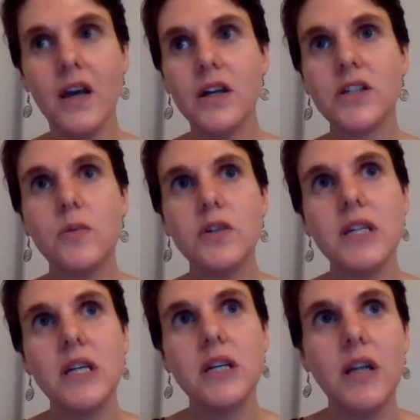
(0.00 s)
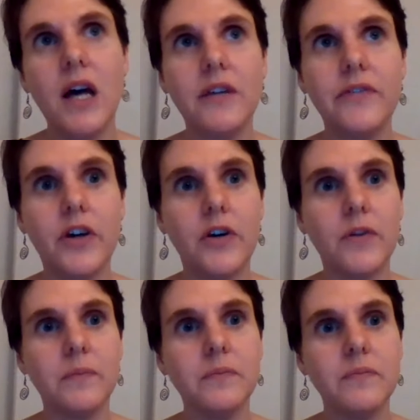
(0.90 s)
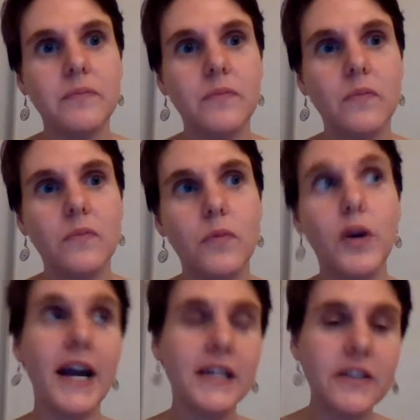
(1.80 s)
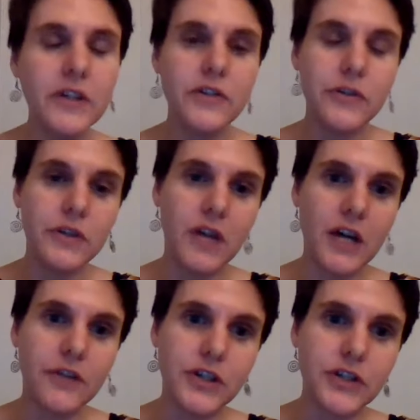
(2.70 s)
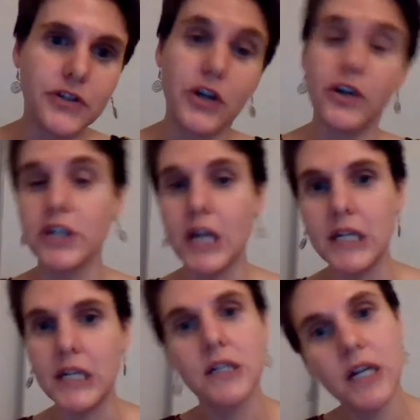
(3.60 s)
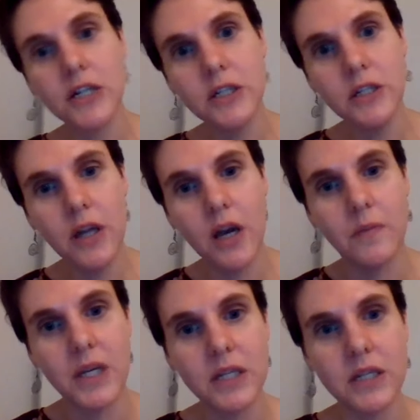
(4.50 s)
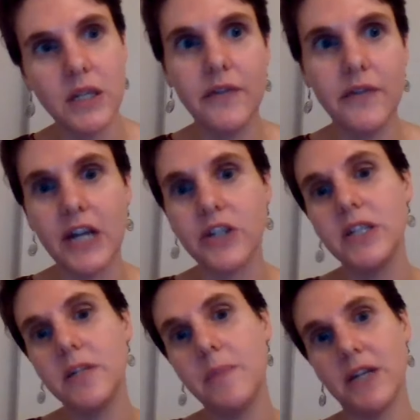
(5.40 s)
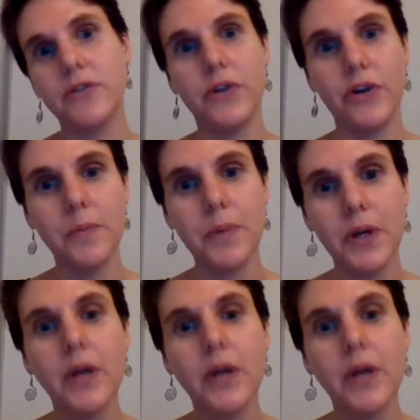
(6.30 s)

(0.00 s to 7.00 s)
So we're seeing a lot of we're actively doing a lot of research on our Chinese collection because a lot of it actually did pass through Europe.